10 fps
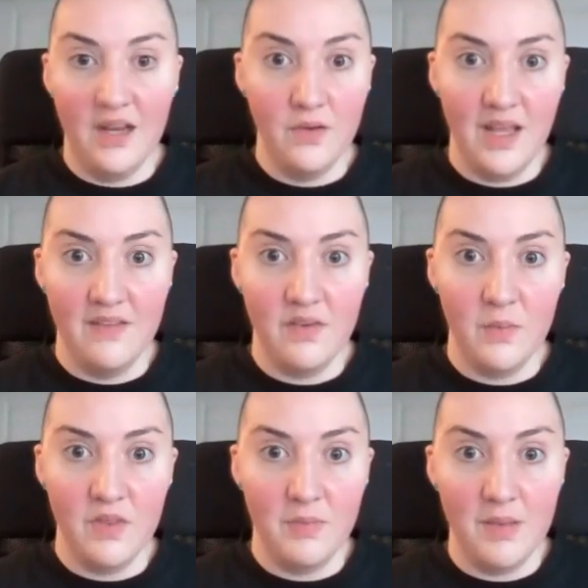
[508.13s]
I don't have
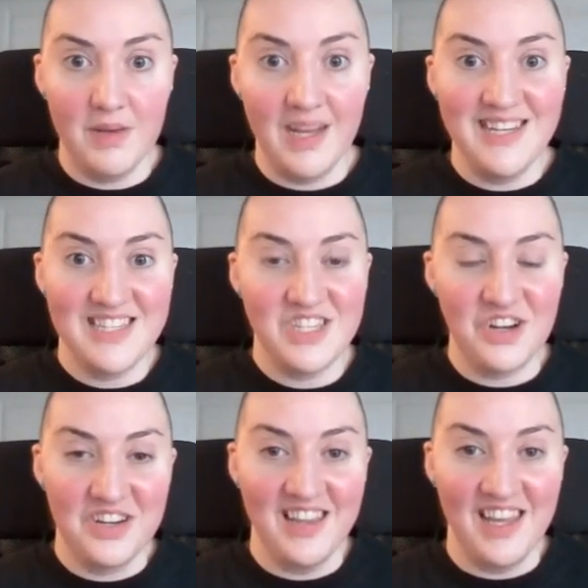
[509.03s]
it with me, but I
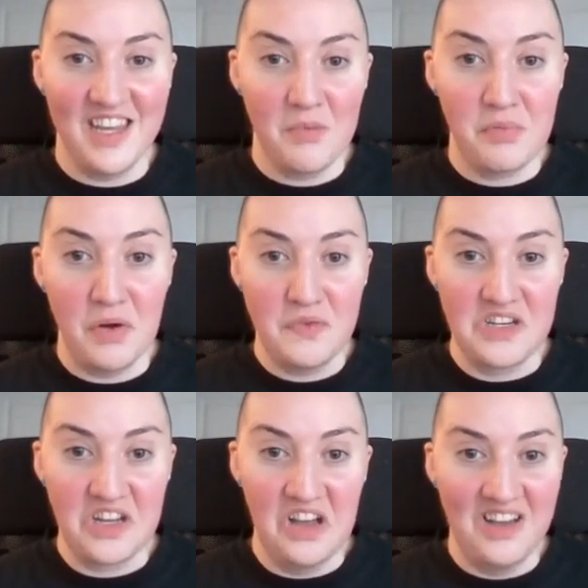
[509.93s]
started like a
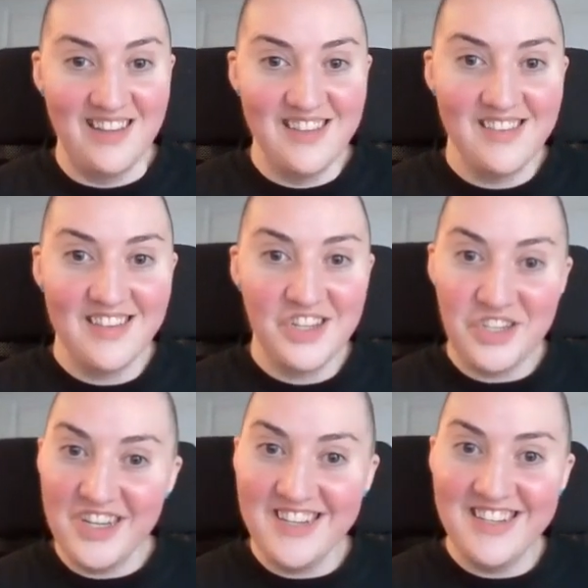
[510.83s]
pros and cons
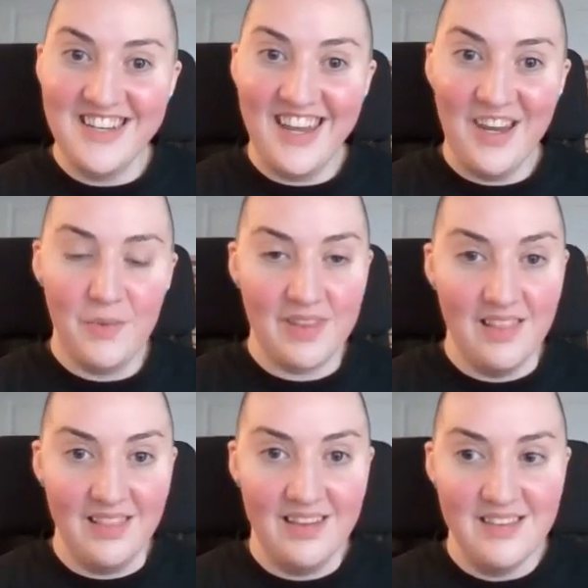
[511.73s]
sheet today
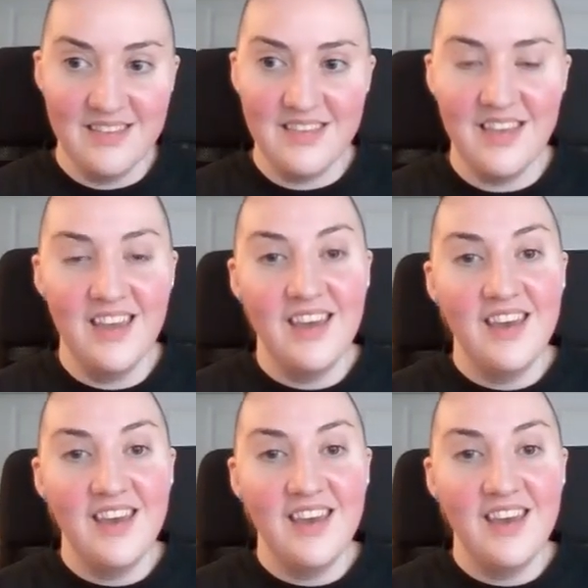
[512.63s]
with lists,